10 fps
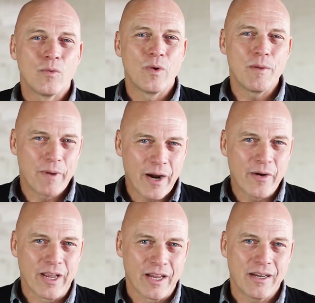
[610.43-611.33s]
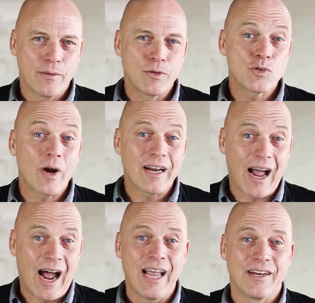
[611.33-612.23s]
we bury it and we try to
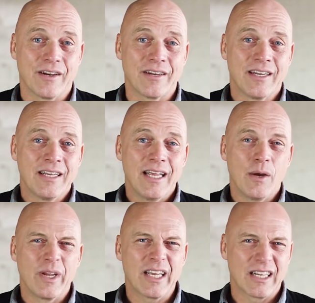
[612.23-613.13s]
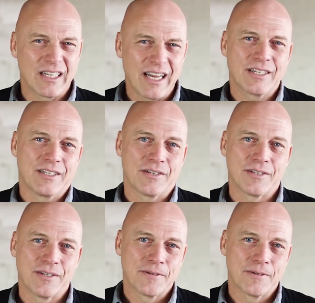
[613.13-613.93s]
hide it and we collect it.